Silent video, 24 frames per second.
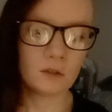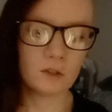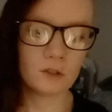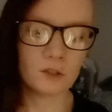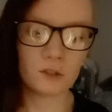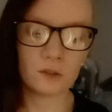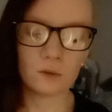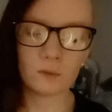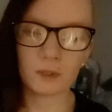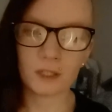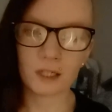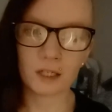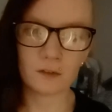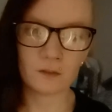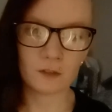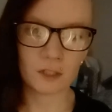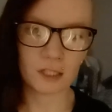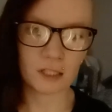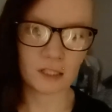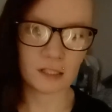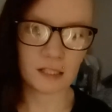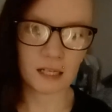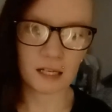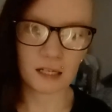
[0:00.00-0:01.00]
do whatever
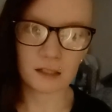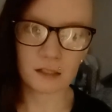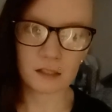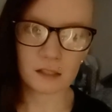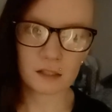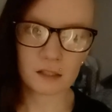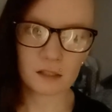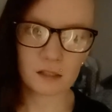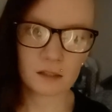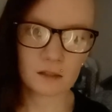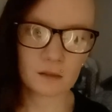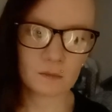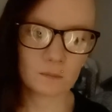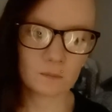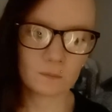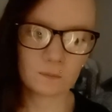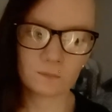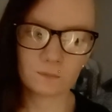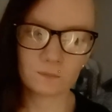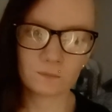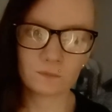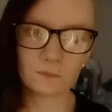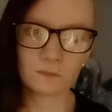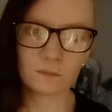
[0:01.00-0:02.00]
it takes,
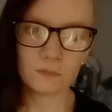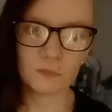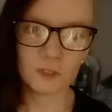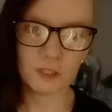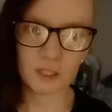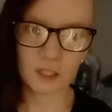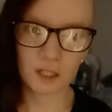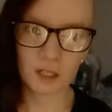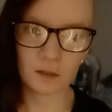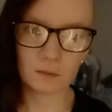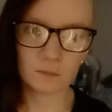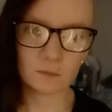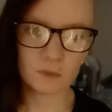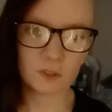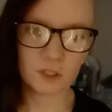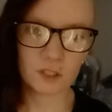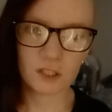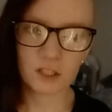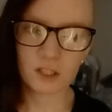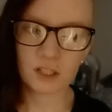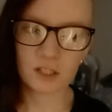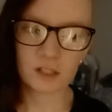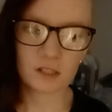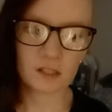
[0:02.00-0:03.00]
you know,
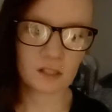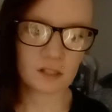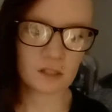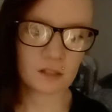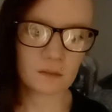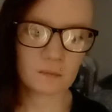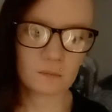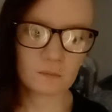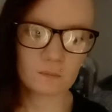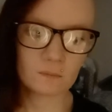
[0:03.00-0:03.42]
to just